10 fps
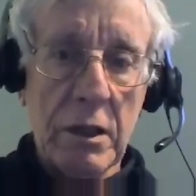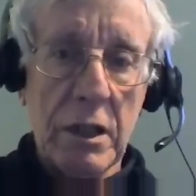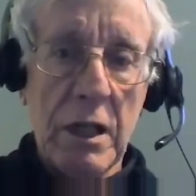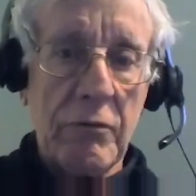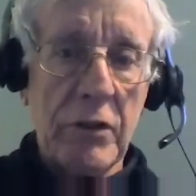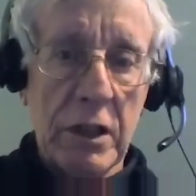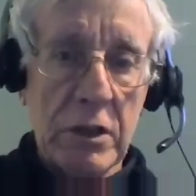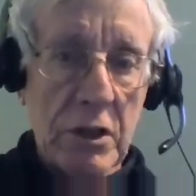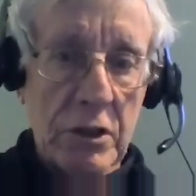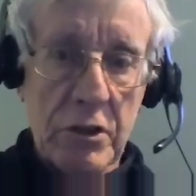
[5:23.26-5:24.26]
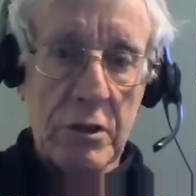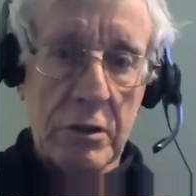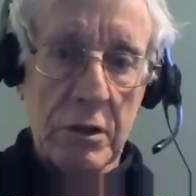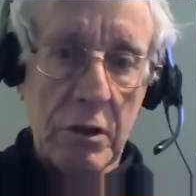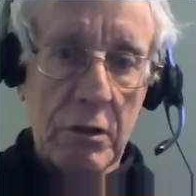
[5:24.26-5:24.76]
Everything he touched turned
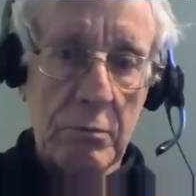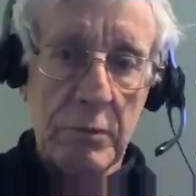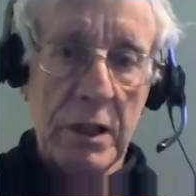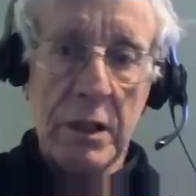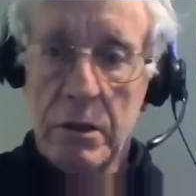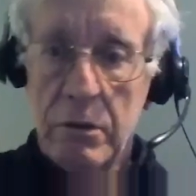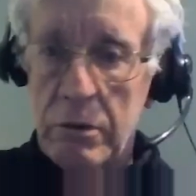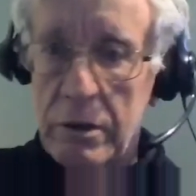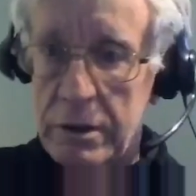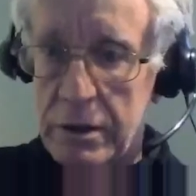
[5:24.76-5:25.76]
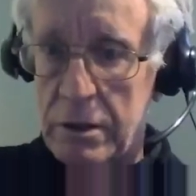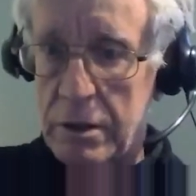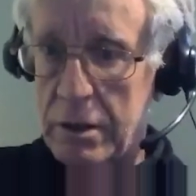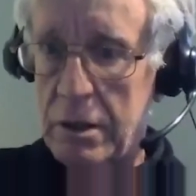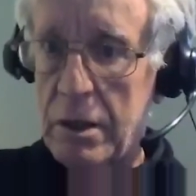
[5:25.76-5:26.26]
to gold, but he had a hole in his
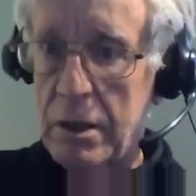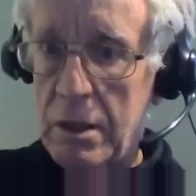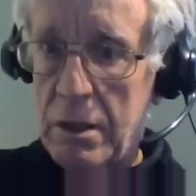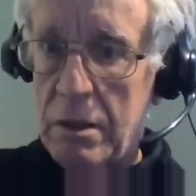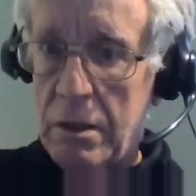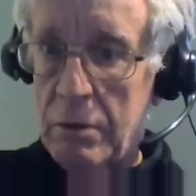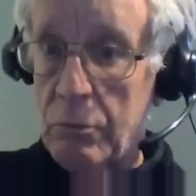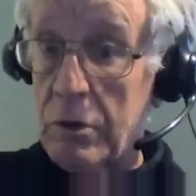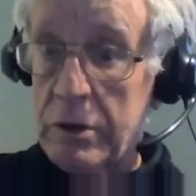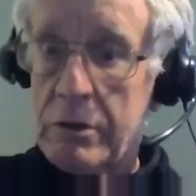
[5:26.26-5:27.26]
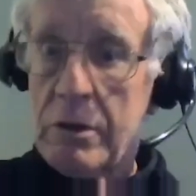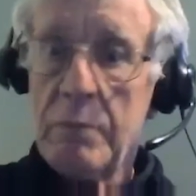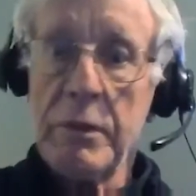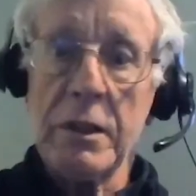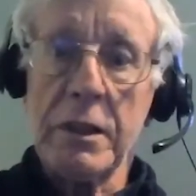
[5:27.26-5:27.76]
heart, the one
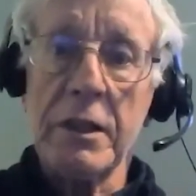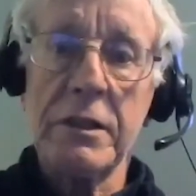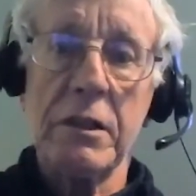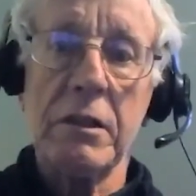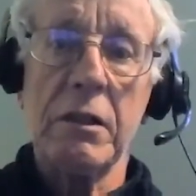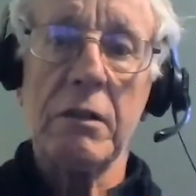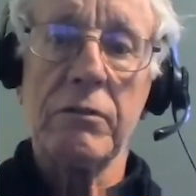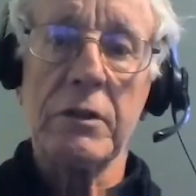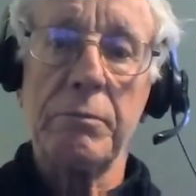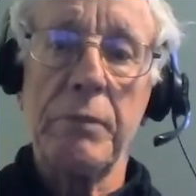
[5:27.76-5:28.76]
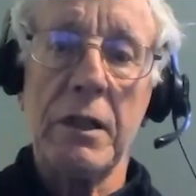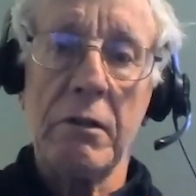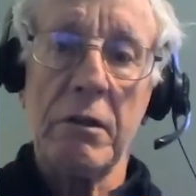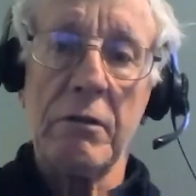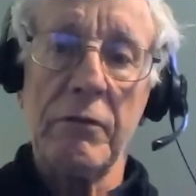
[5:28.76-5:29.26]
described by Augustine in the first
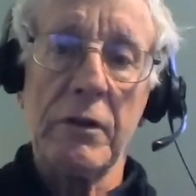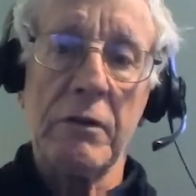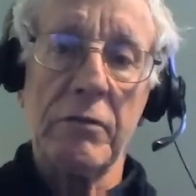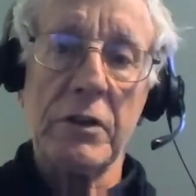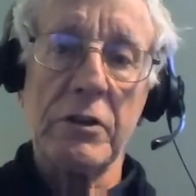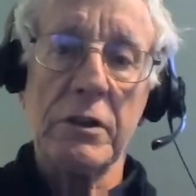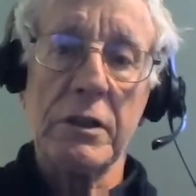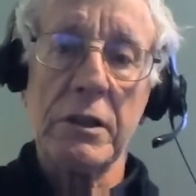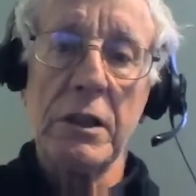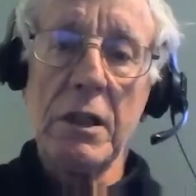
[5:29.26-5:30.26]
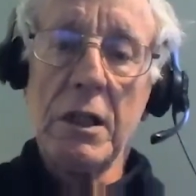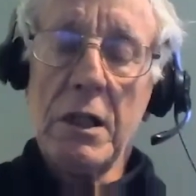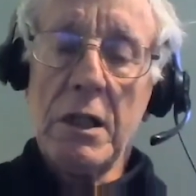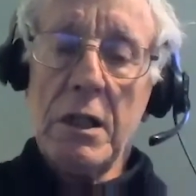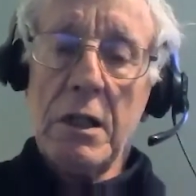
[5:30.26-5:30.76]
paragraph of the Confessions.
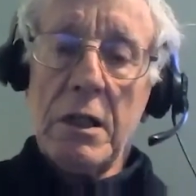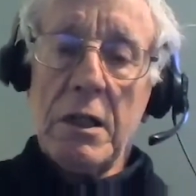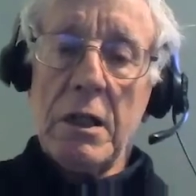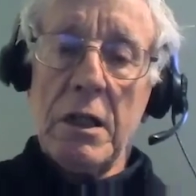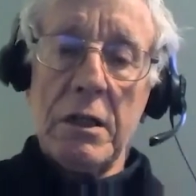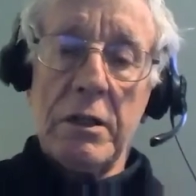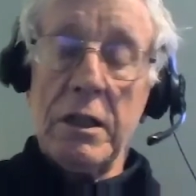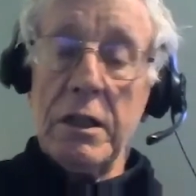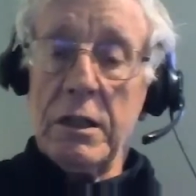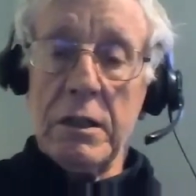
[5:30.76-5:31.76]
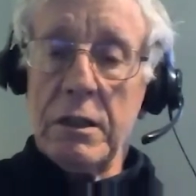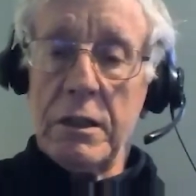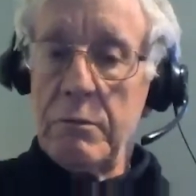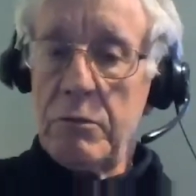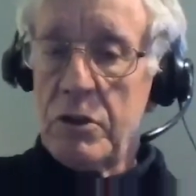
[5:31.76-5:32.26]
And he
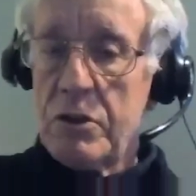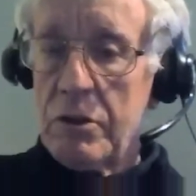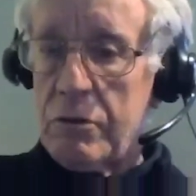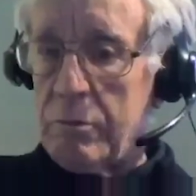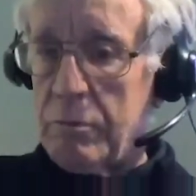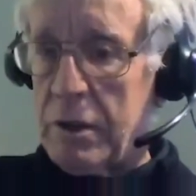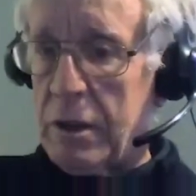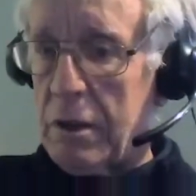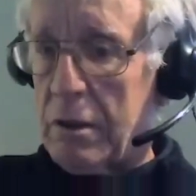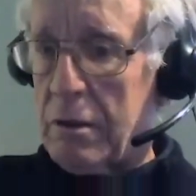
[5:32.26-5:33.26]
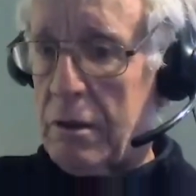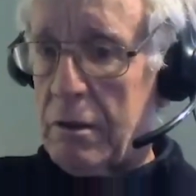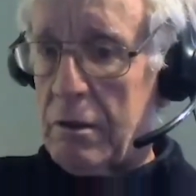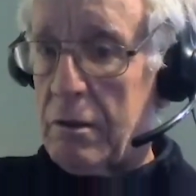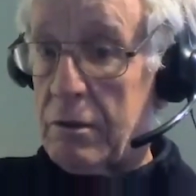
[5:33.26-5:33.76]
came to church with me
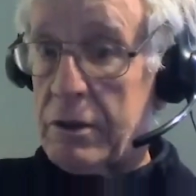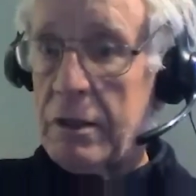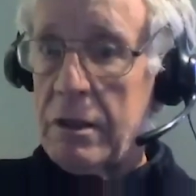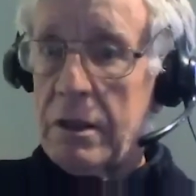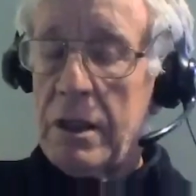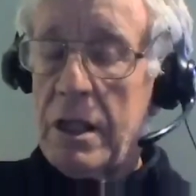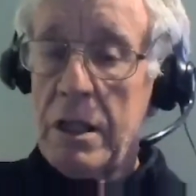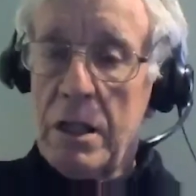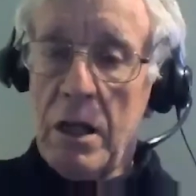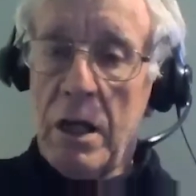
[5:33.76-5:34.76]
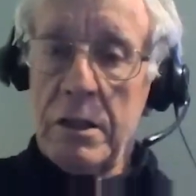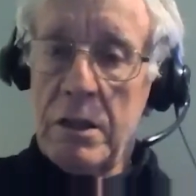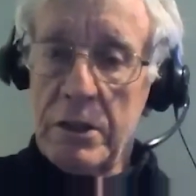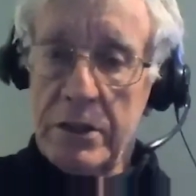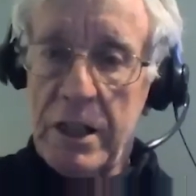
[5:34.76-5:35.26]
on Sunday. I didn't
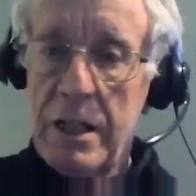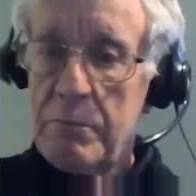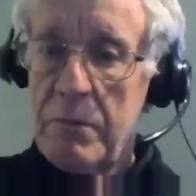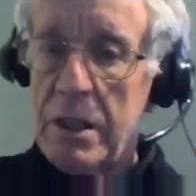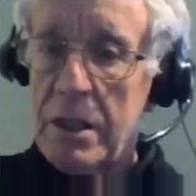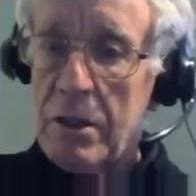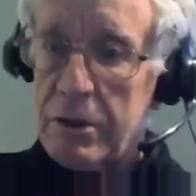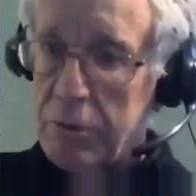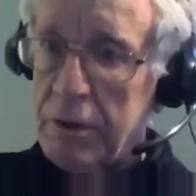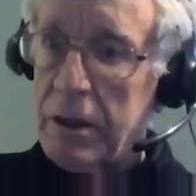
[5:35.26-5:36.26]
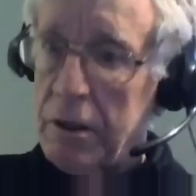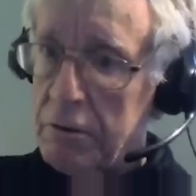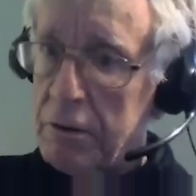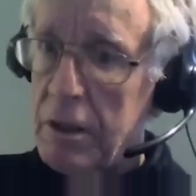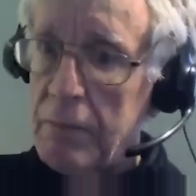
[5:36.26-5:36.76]
ask him, he asked whether he
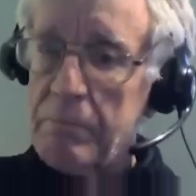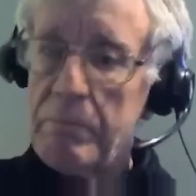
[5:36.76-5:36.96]
could come.